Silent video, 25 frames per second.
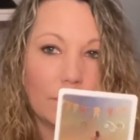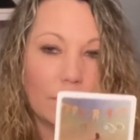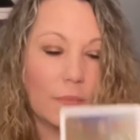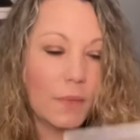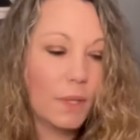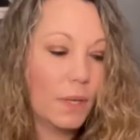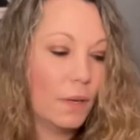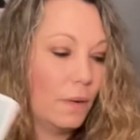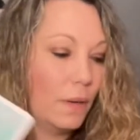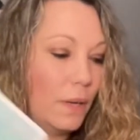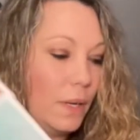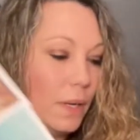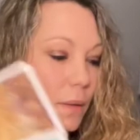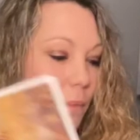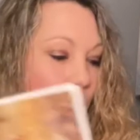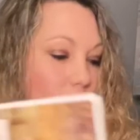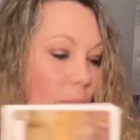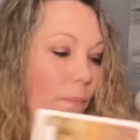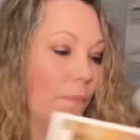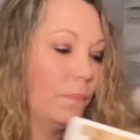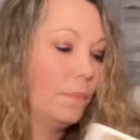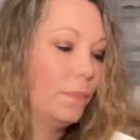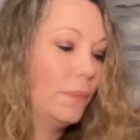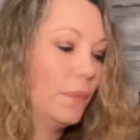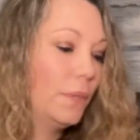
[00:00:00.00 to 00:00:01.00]
All right,
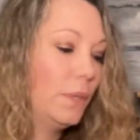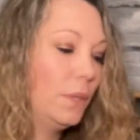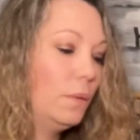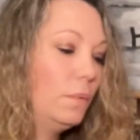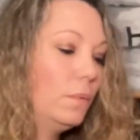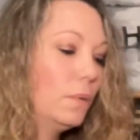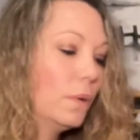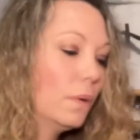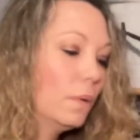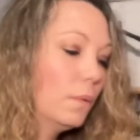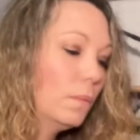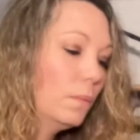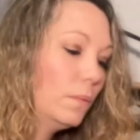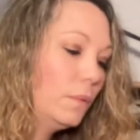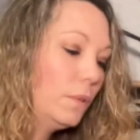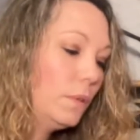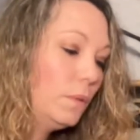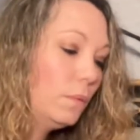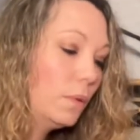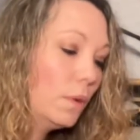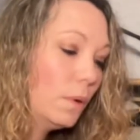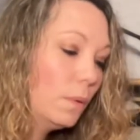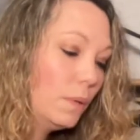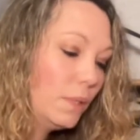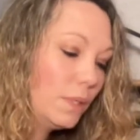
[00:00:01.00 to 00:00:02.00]
you know
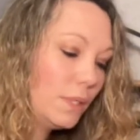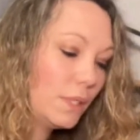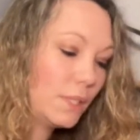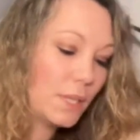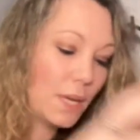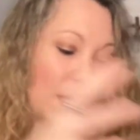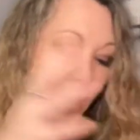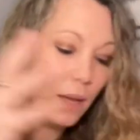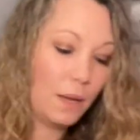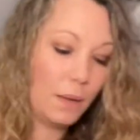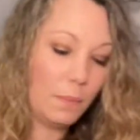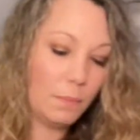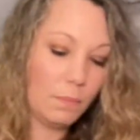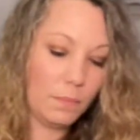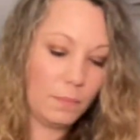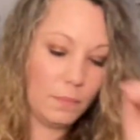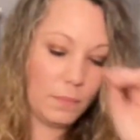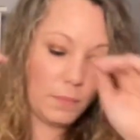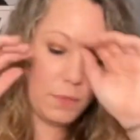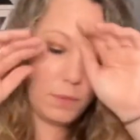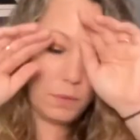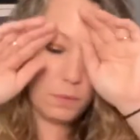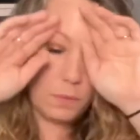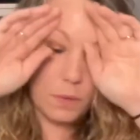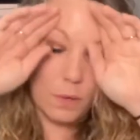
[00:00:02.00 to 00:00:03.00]
it's time,
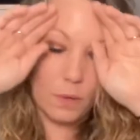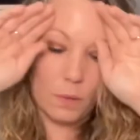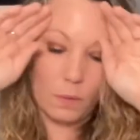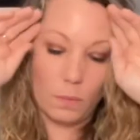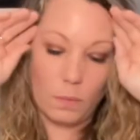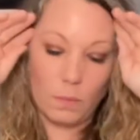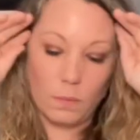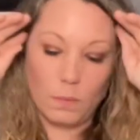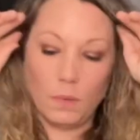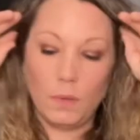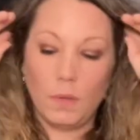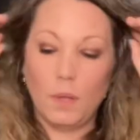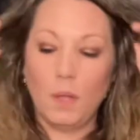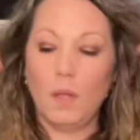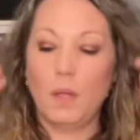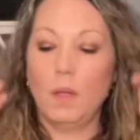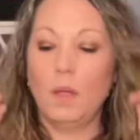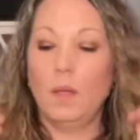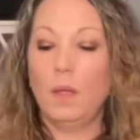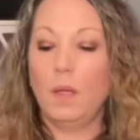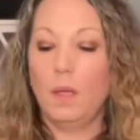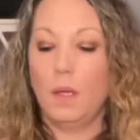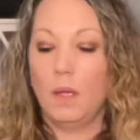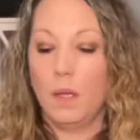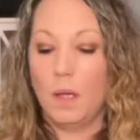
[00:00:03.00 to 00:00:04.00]
you know.
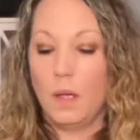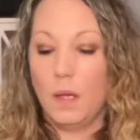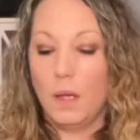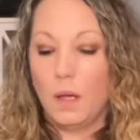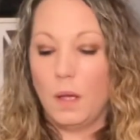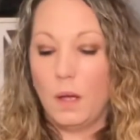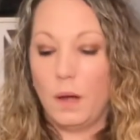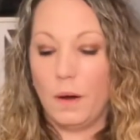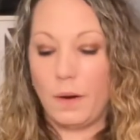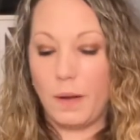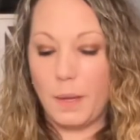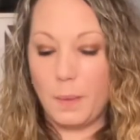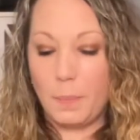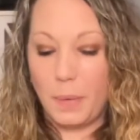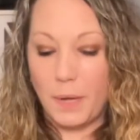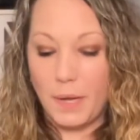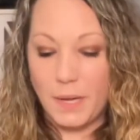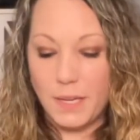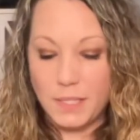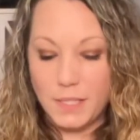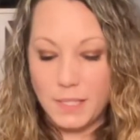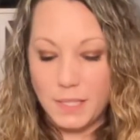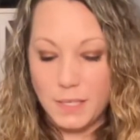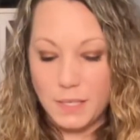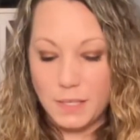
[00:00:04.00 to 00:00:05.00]
All right,
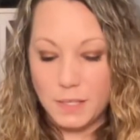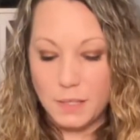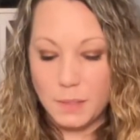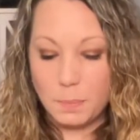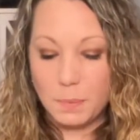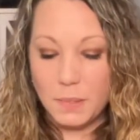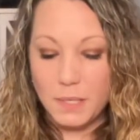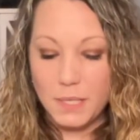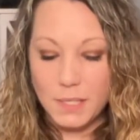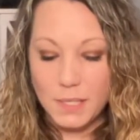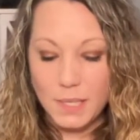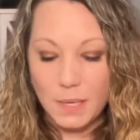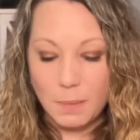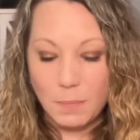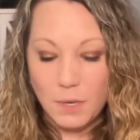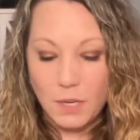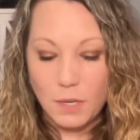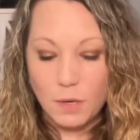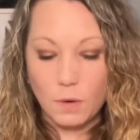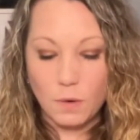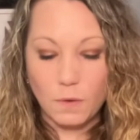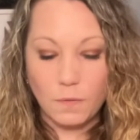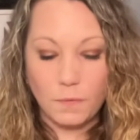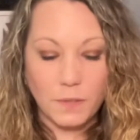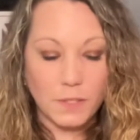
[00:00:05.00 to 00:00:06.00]
Pisces, please let me
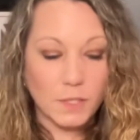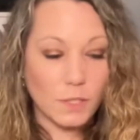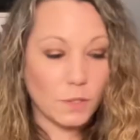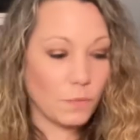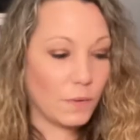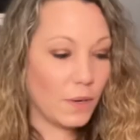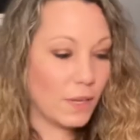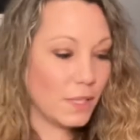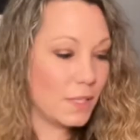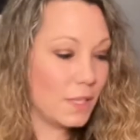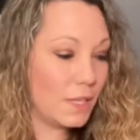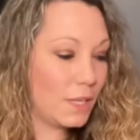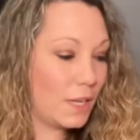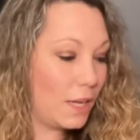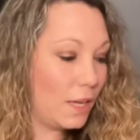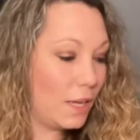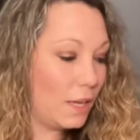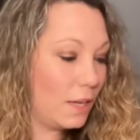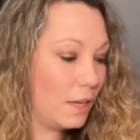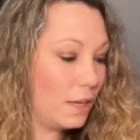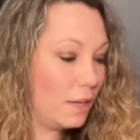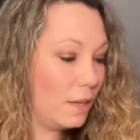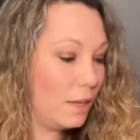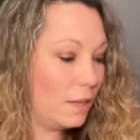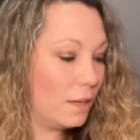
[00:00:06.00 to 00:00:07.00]
know if this
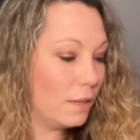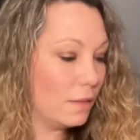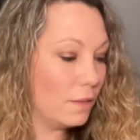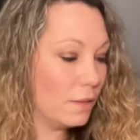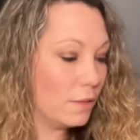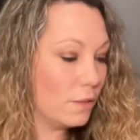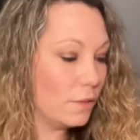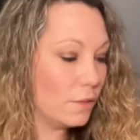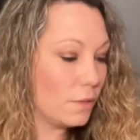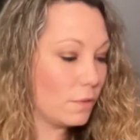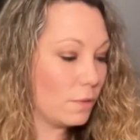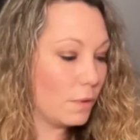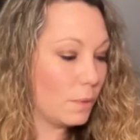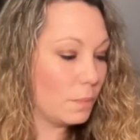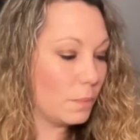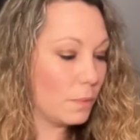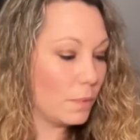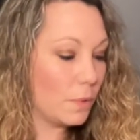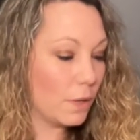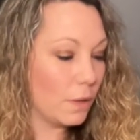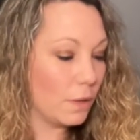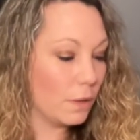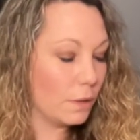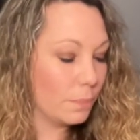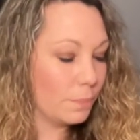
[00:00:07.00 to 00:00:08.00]
resonated in the description
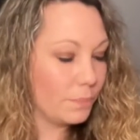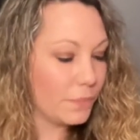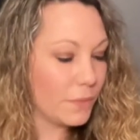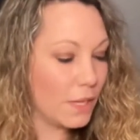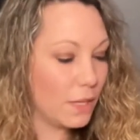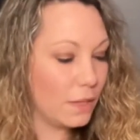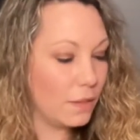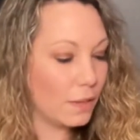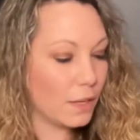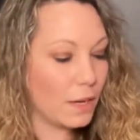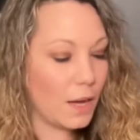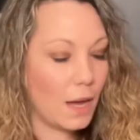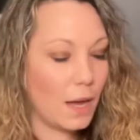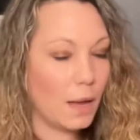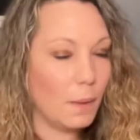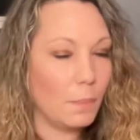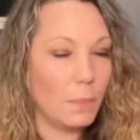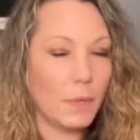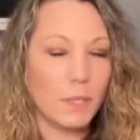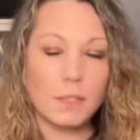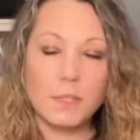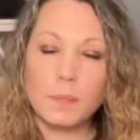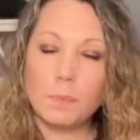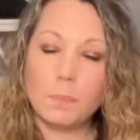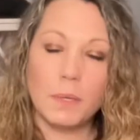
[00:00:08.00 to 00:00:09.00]
or in the
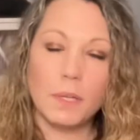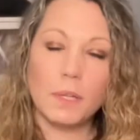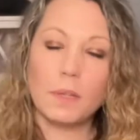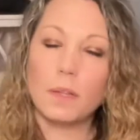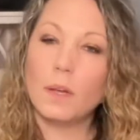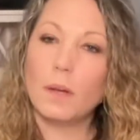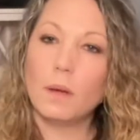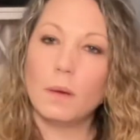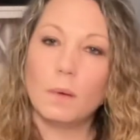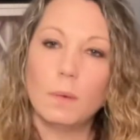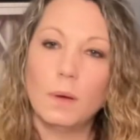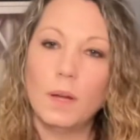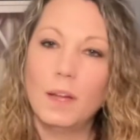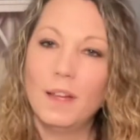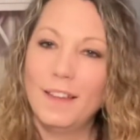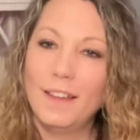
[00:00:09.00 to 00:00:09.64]
comments below.